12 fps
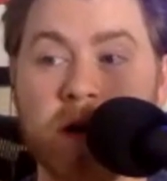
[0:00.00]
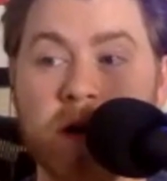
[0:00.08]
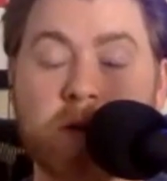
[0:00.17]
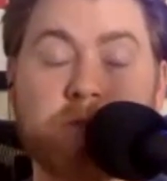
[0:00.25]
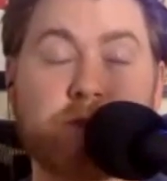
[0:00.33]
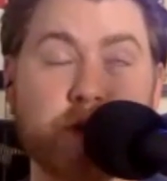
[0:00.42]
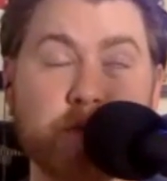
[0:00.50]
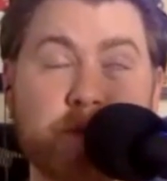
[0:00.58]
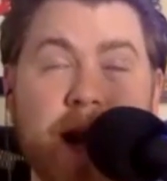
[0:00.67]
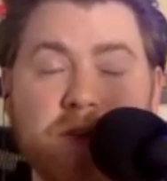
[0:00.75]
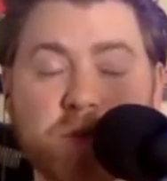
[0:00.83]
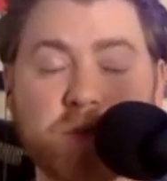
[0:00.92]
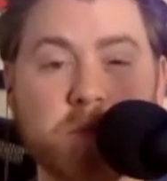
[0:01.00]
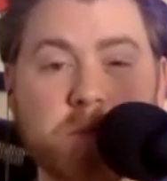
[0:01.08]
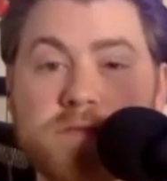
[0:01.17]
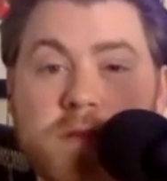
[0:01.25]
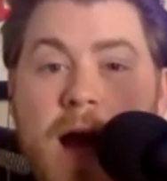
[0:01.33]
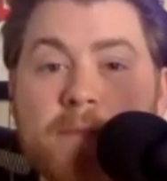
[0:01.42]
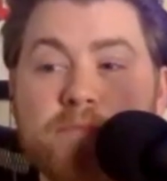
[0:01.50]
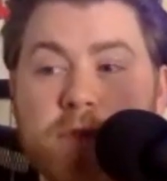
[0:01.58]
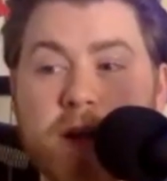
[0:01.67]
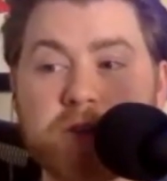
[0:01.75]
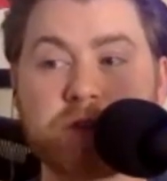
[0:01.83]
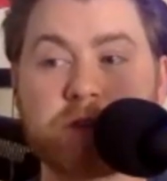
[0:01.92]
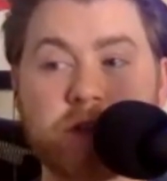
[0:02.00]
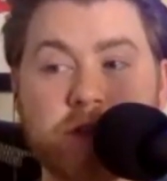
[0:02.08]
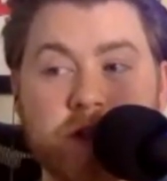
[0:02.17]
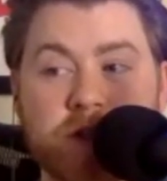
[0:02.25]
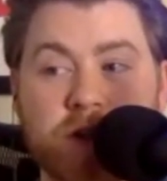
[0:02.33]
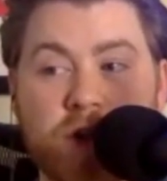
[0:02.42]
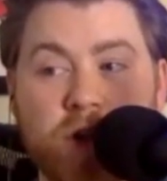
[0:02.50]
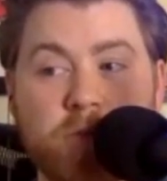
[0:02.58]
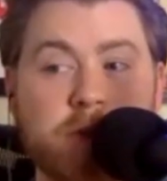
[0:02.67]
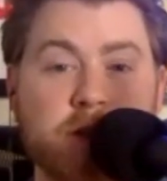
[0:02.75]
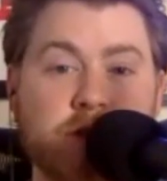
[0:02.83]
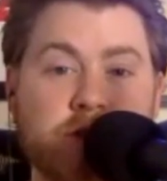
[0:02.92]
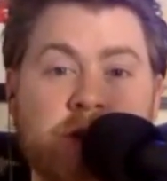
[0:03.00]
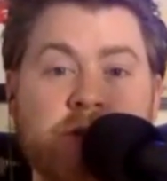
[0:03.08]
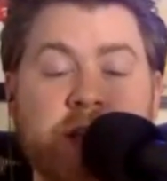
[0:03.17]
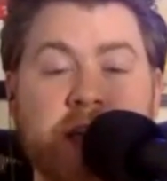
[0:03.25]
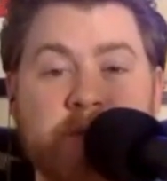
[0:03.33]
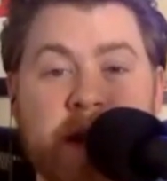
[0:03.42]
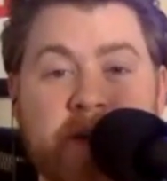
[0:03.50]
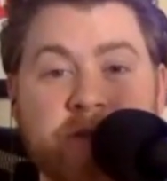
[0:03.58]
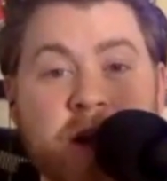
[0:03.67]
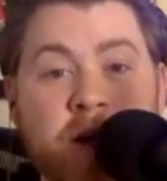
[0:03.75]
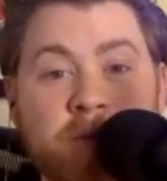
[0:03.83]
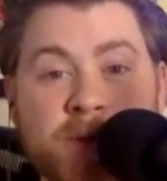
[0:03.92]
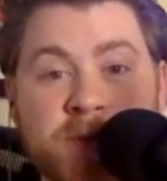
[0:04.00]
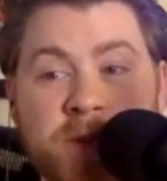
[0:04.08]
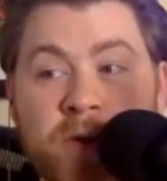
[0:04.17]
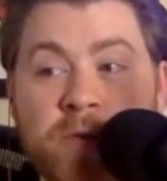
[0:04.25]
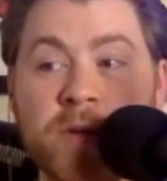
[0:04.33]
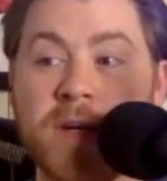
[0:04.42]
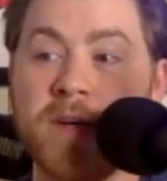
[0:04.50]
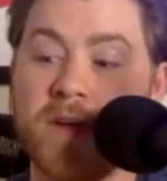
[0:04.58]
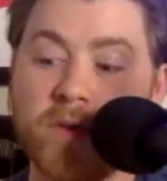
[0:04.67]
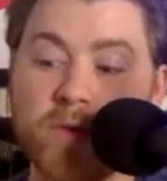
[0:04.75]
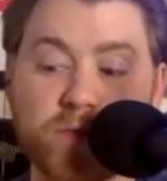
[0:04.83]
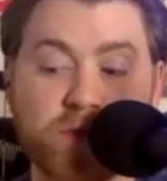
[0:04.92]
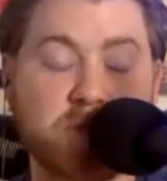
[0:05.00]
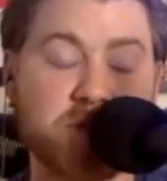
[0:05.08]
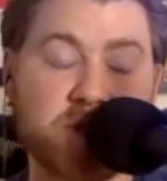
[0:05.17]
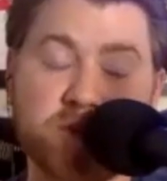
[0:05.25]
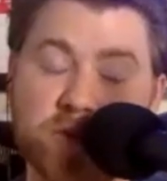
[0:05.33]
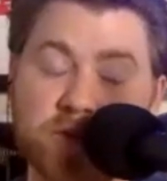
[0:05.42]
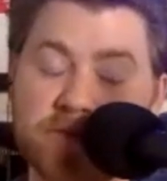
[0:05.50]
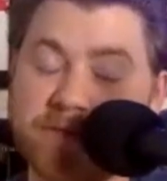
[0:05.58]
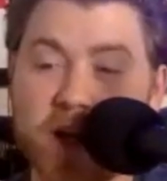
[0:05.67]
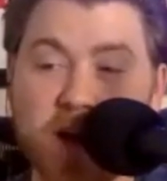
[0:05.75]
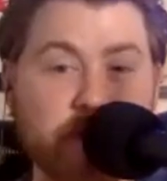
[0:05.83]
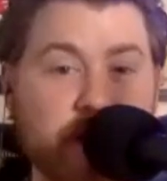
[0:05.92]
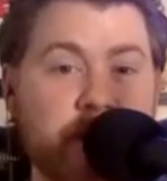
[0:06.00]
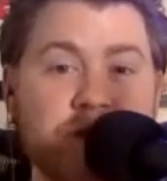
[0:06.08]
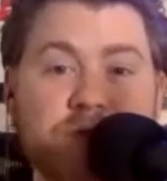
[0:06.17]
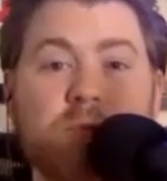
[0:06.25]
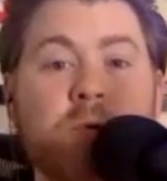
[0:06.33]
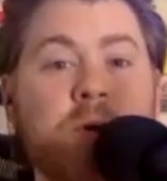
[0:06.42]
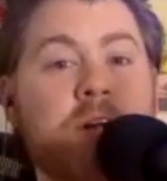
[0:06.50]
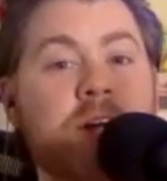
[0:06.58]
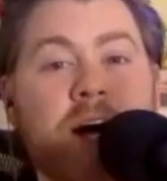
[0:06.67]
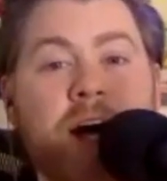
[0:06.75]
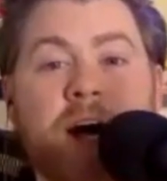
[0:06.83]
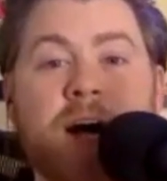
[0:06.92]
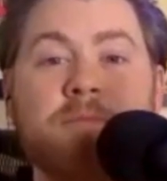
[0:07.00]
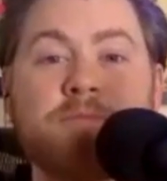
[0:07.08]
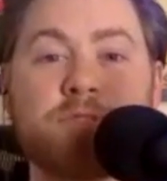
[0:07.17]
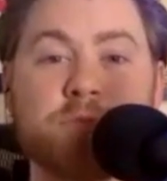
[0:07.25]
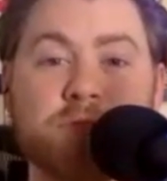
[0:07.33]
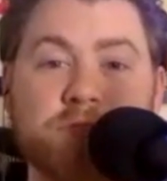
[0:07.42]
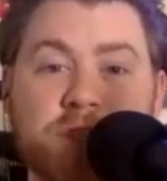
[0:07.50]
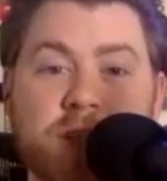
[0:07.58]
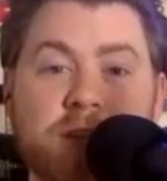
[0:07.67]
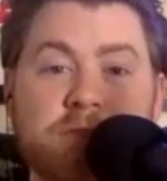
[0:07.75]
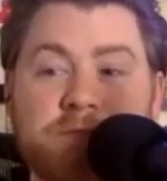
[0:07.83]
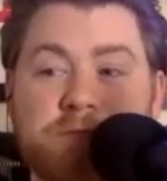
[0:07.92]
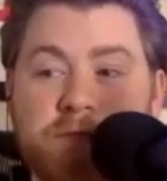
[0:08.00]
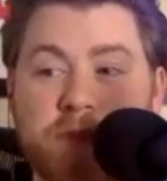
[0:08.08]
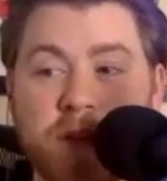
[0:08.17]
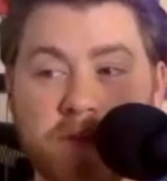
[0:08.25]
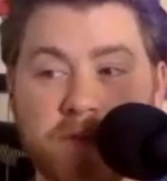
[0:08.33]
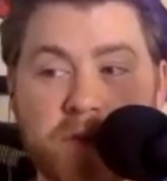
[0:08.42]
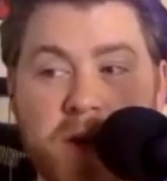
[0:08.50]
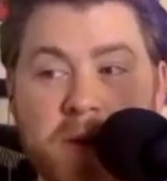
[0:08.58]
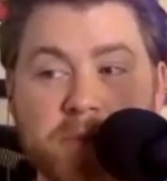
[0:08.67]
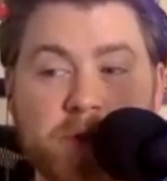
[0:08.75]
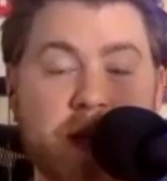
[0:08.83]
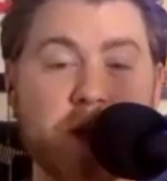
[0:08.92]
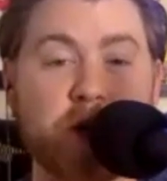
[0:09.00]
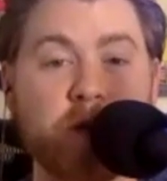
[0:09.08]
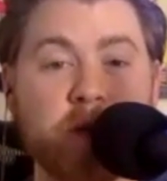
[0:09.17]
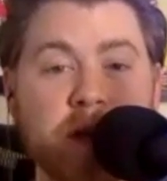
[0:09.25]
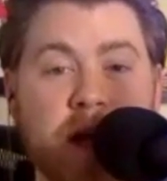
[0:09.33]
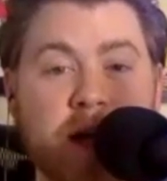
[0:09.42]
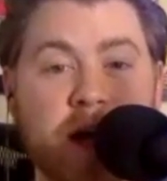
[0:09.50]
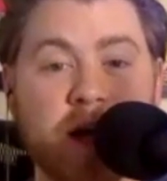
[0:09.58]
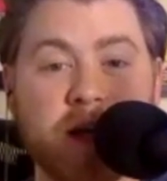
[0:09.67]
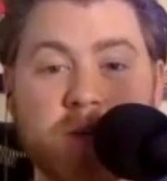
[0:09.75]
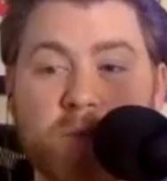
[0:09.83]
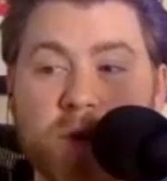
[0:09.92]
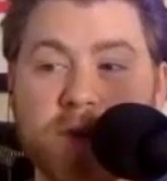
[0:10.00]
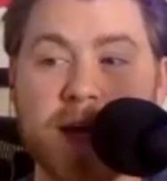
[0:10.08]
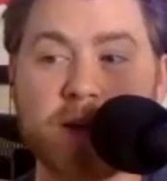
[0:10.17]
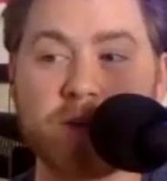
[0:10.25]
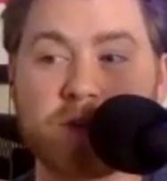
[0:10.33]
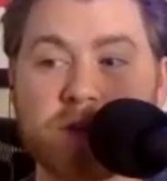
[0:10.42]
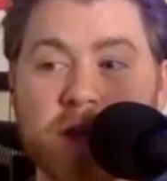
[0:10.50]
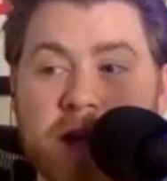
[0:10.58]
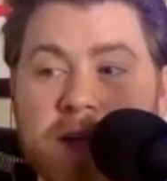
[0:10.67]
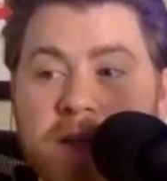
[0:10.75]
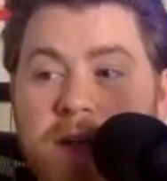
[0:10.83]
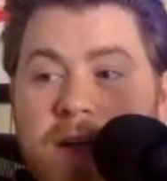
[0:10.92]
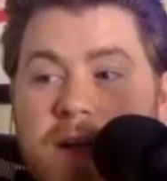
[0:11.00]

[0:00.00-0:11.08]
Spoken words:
or for the Browns to apply pressure to Justin Herbert and start to get him out of his comfort zone. Those ribs are still very, very sore. So we'll see if they're able to get home a lot on him, what that looks like.